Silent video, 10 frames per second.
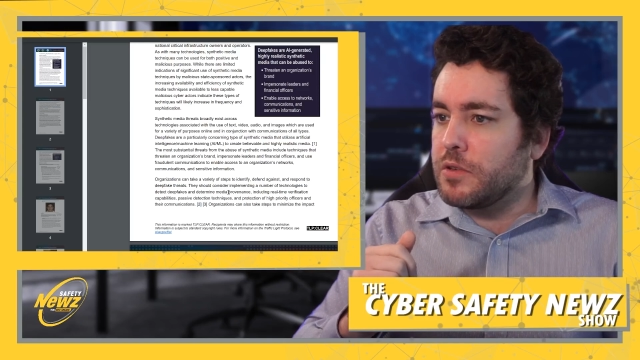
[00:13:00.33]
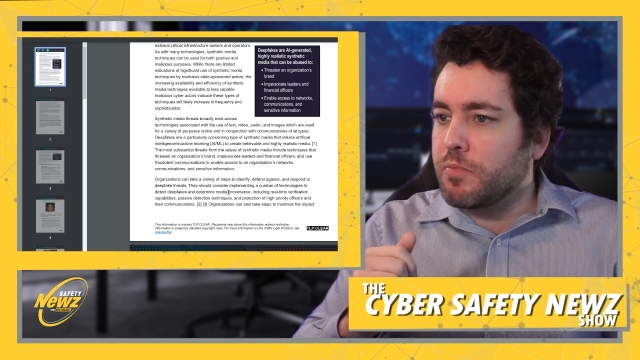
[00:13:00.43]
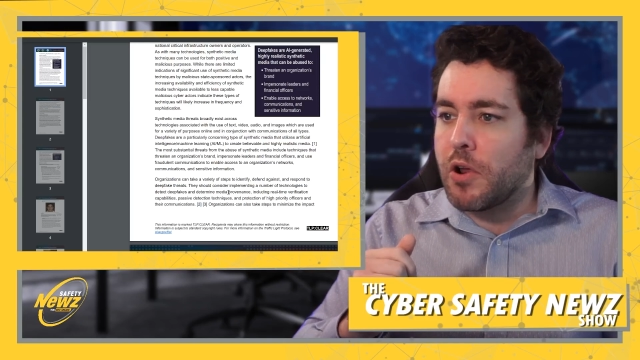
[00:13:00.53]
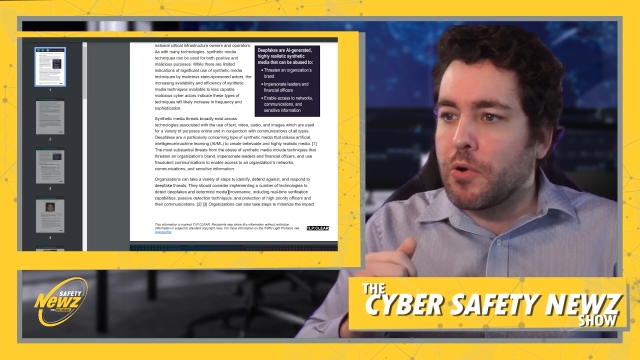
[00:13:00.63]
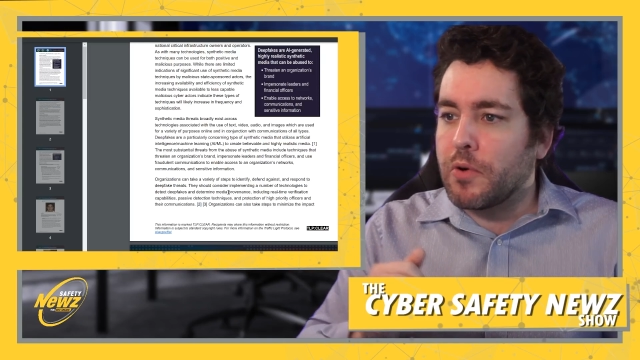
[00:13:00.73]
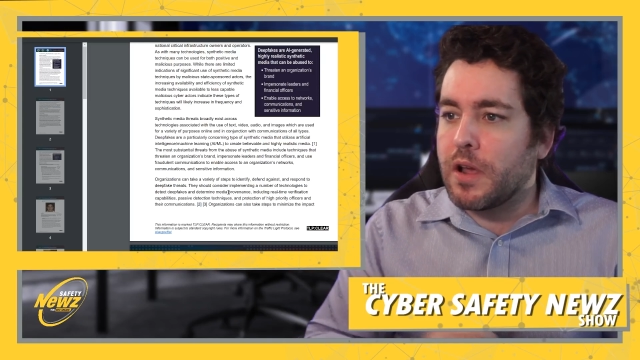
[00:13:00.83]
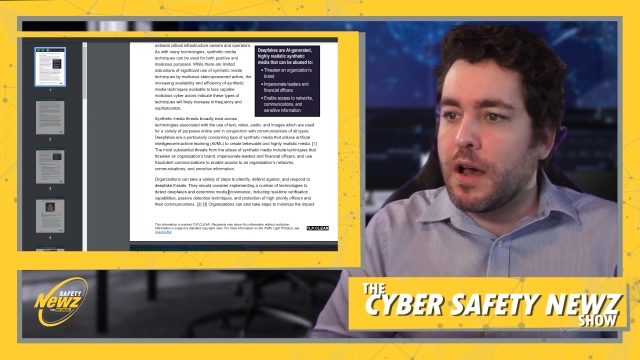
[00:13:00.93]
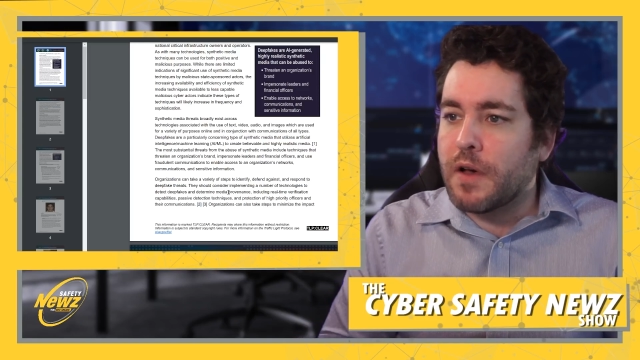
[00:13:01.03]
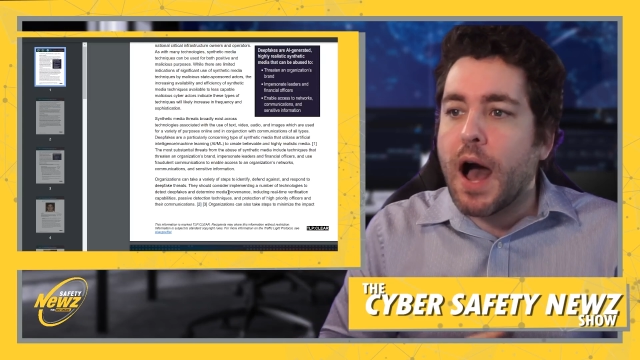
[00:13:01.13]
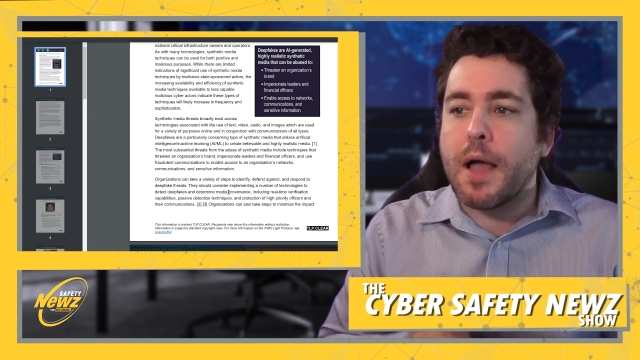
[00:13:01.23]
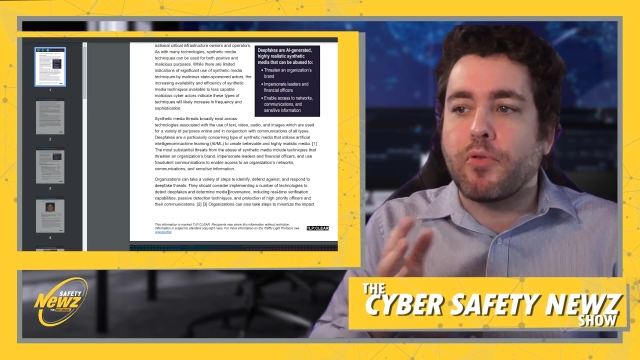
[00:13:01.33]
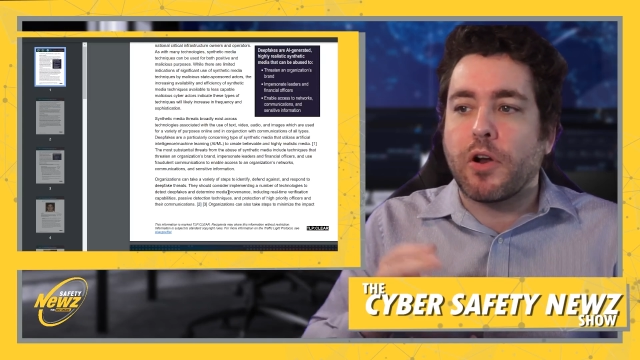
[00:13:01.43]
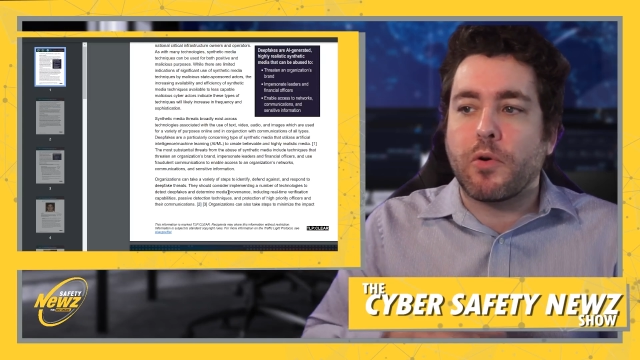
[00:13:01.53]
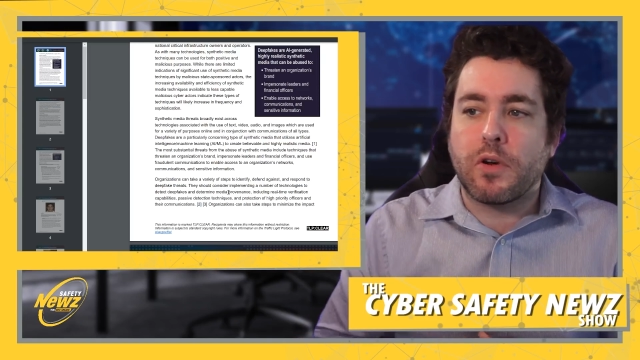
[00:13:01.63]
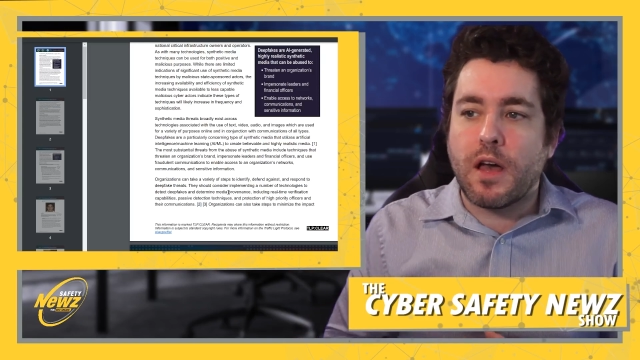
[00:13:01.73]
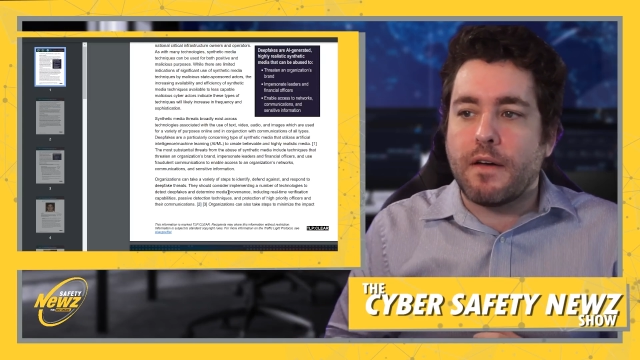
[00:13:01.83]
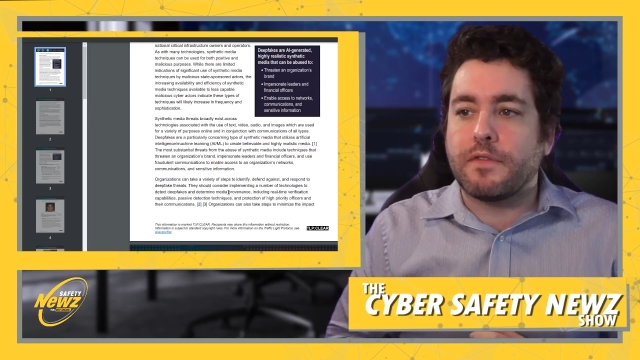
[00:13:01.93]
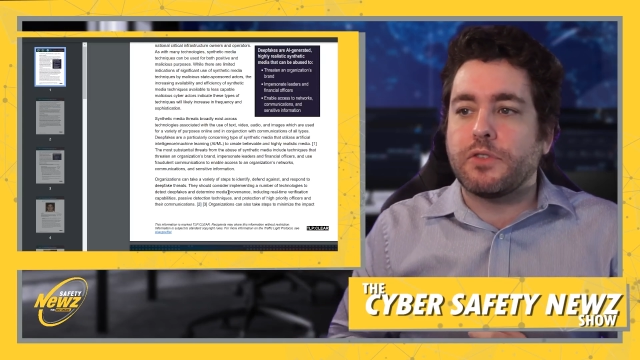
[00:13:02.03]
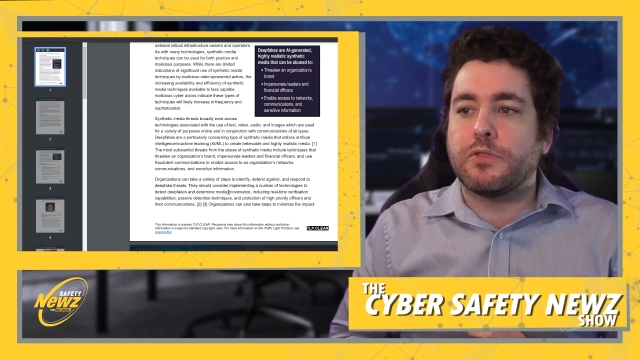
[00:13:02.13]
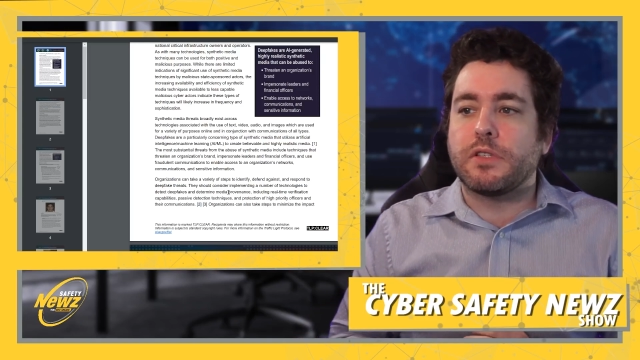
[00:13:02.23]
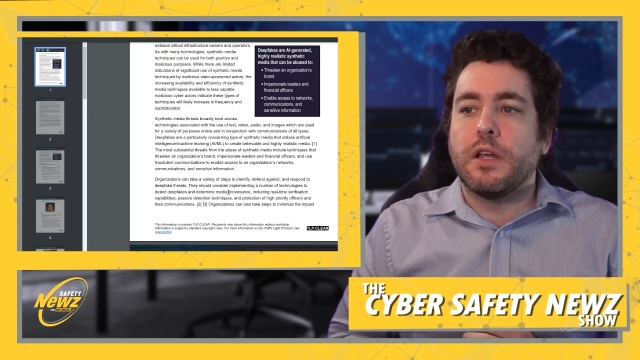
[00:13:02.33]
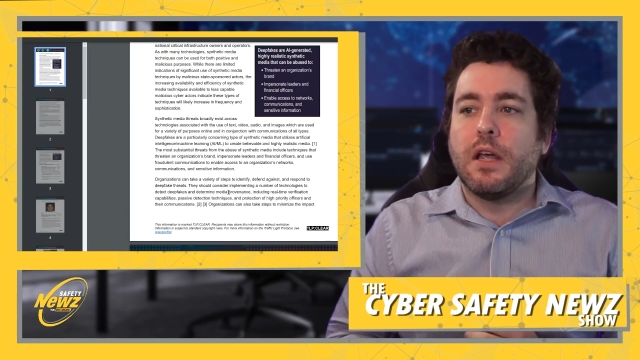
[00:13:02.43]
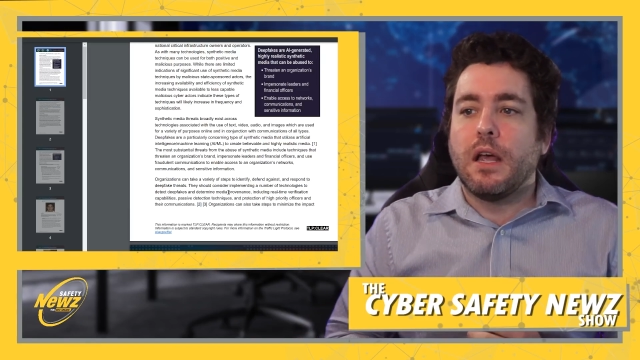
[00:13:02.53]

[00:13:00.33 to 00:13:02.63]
high priority officers.